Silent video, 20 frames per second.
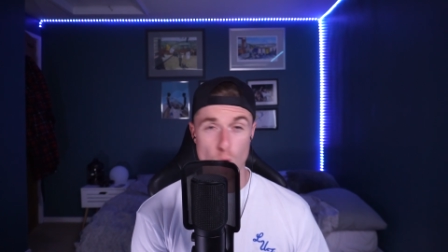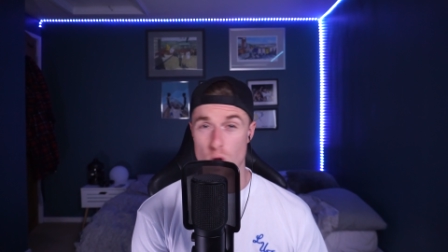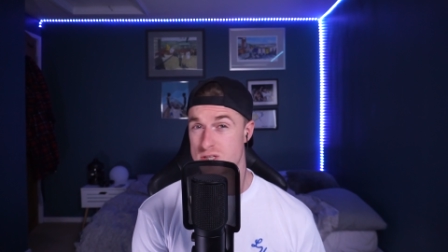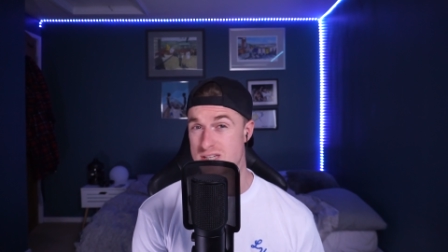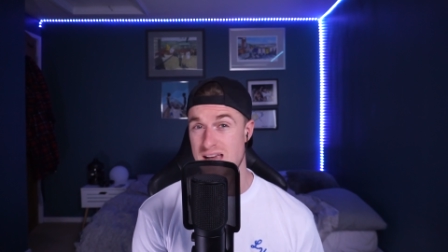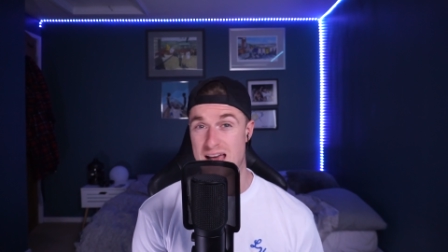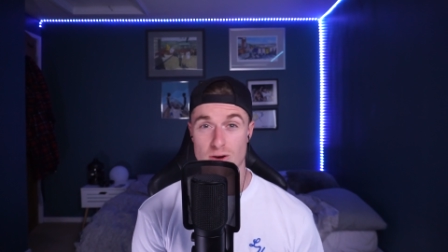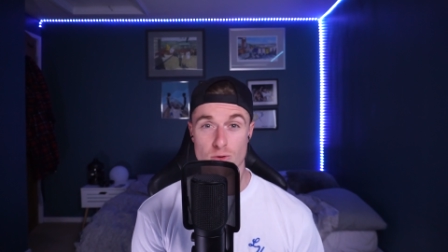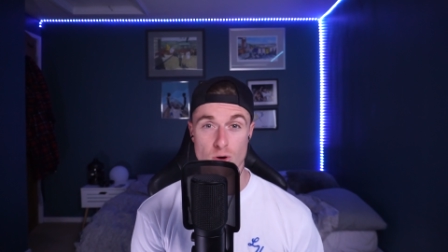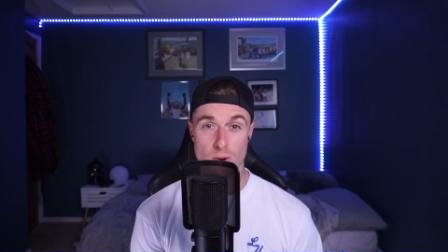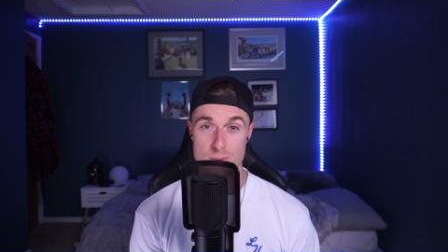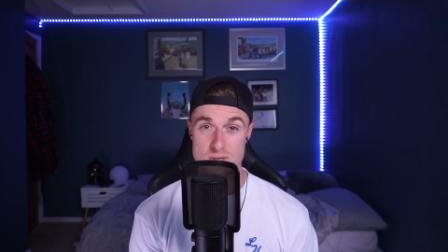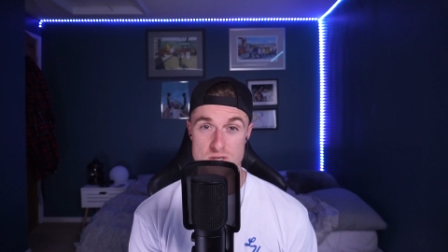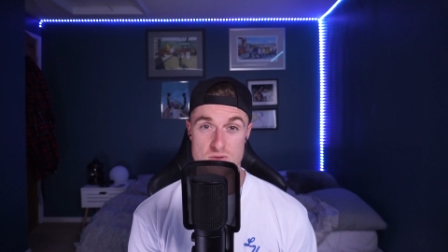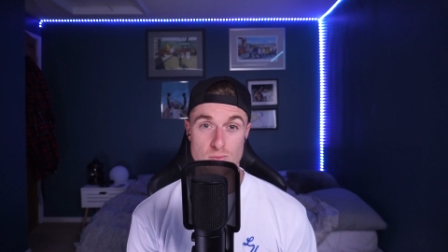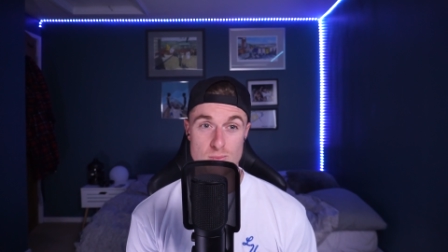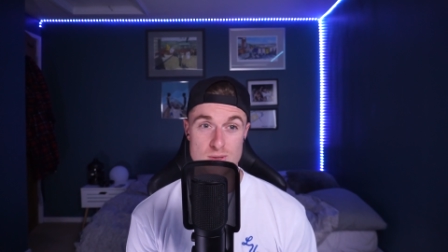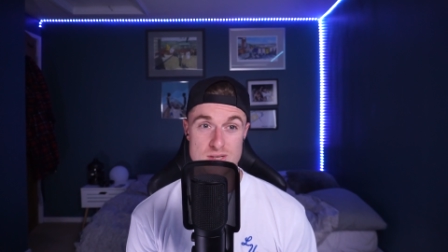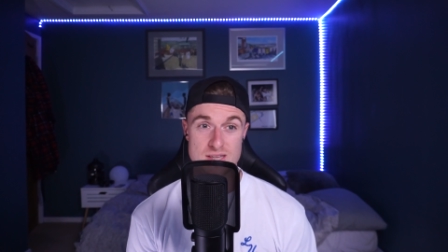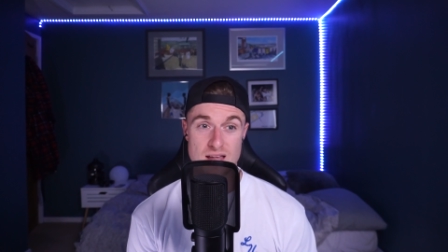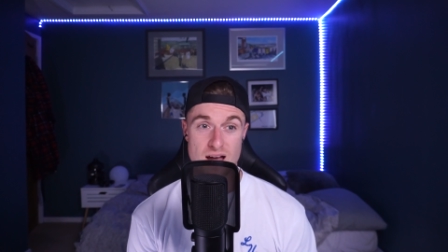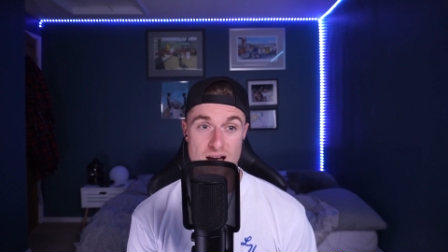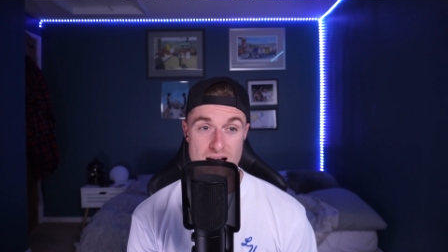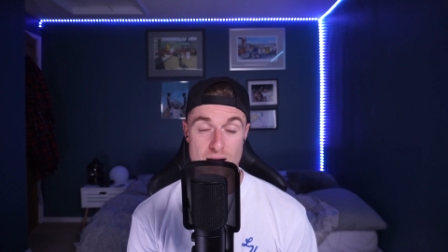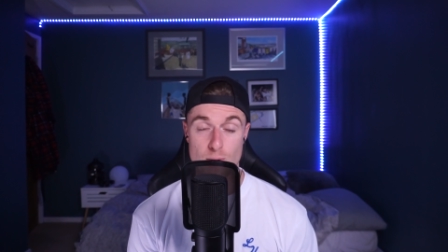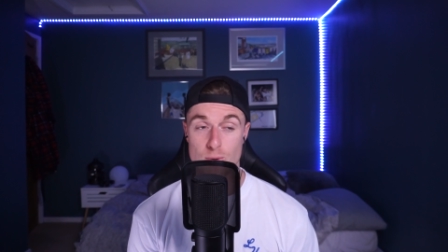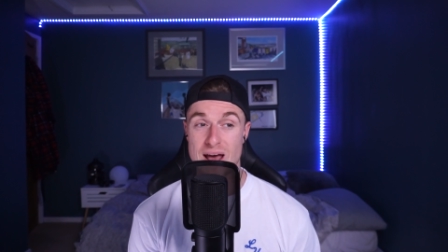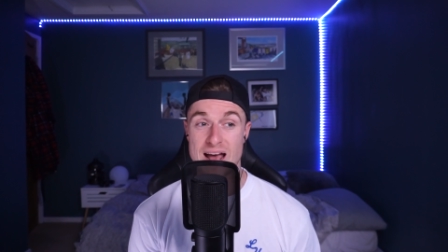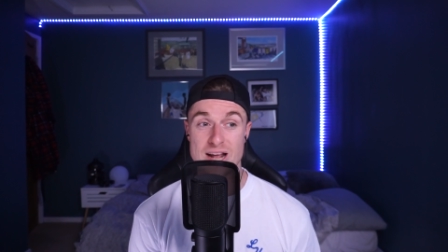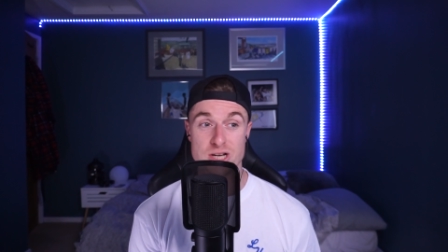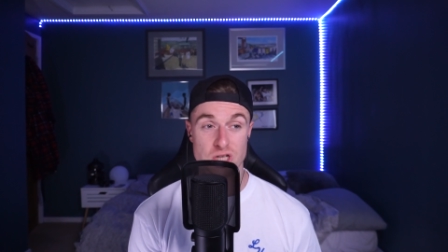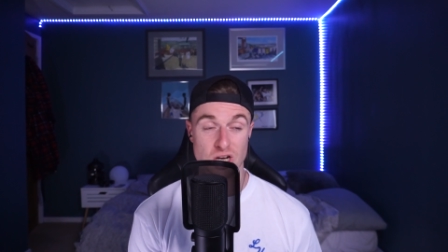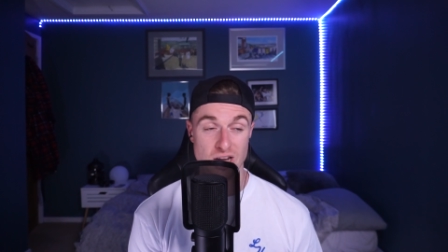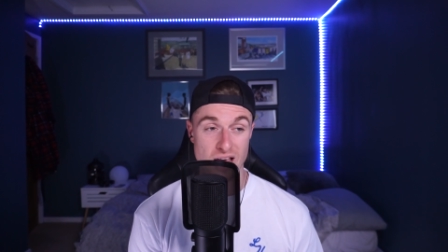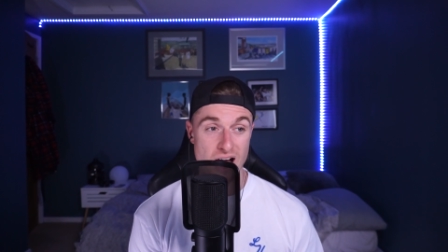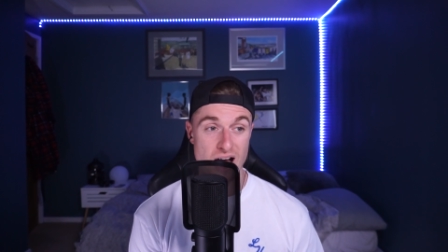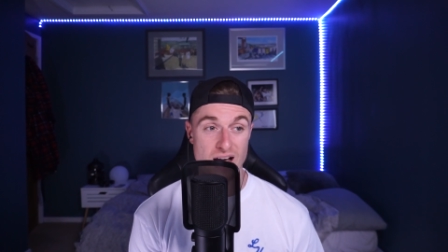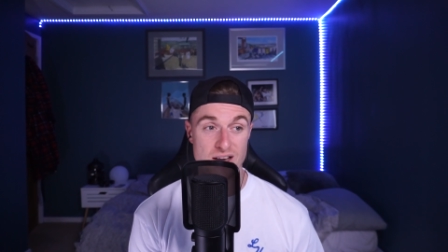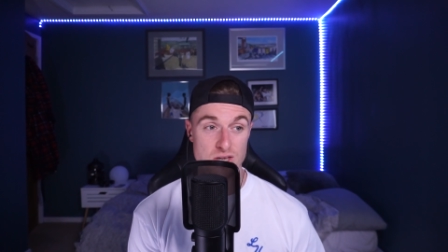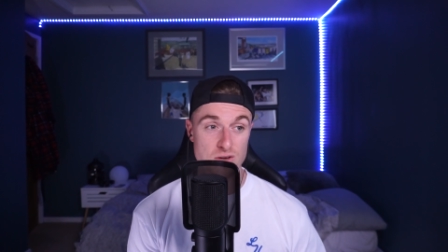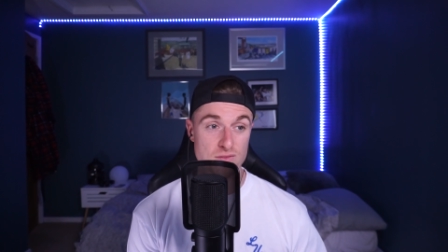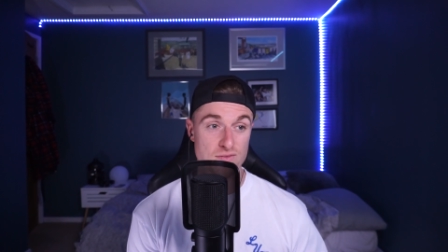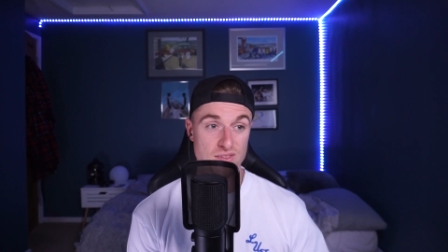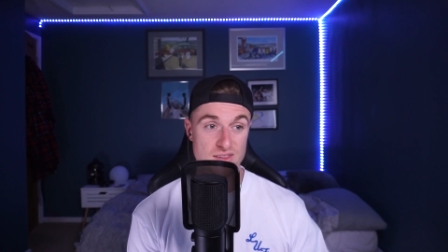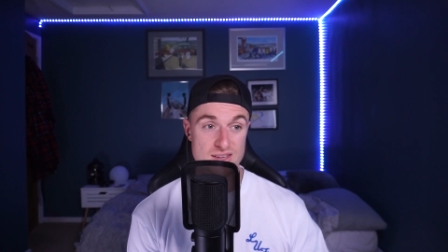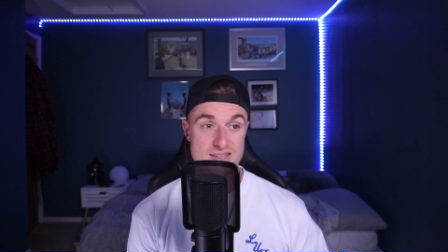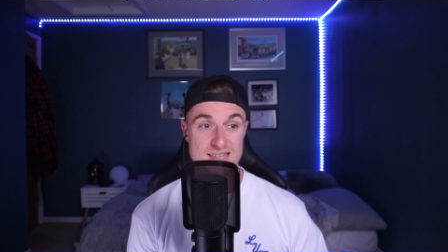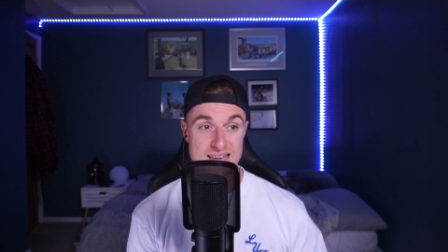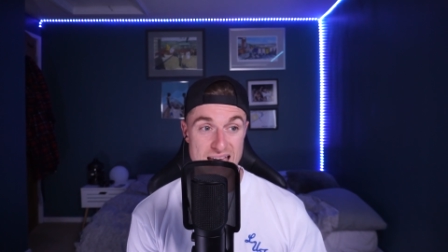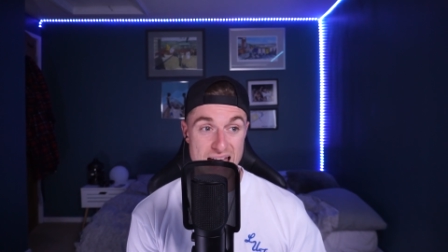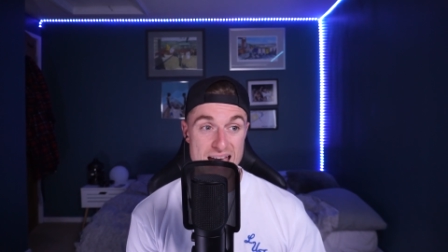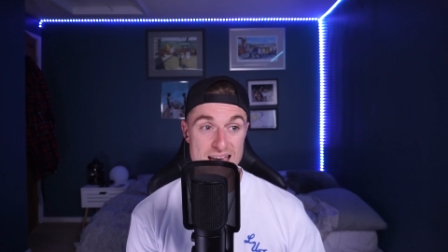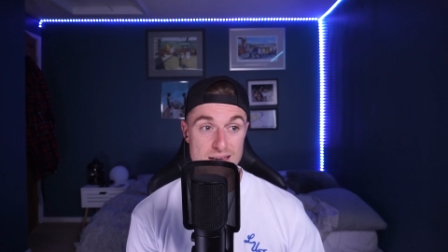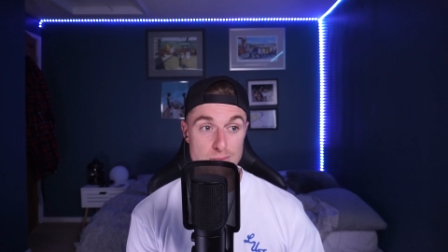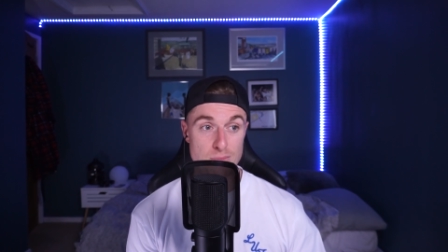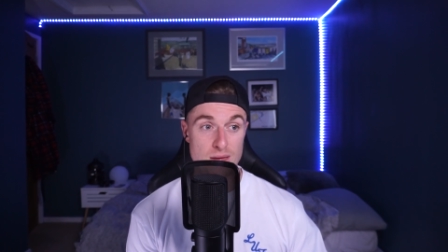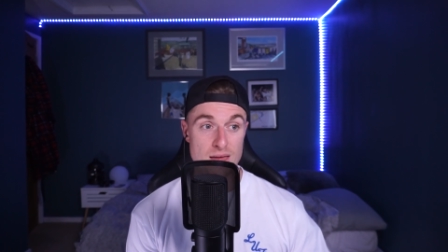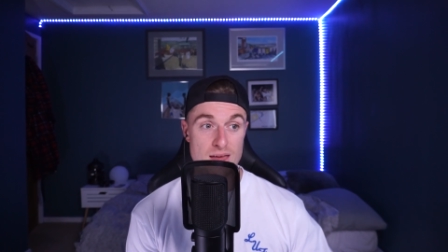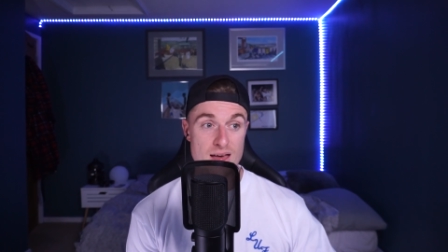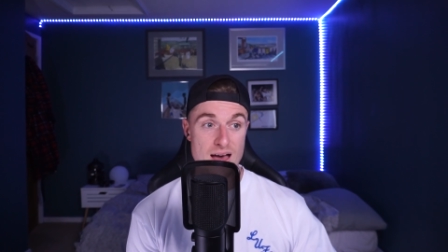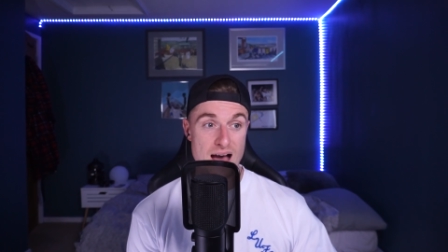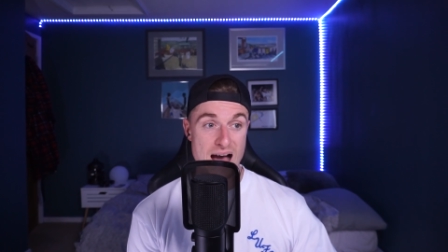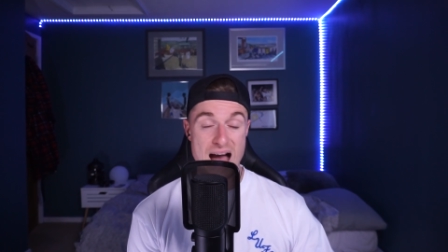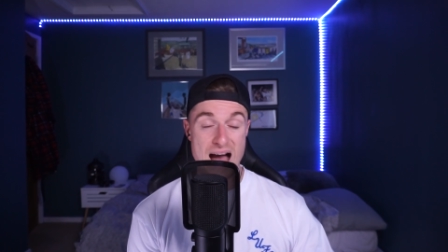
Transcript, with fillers: or Tyler Roberts from the start. I would actually argue for this game,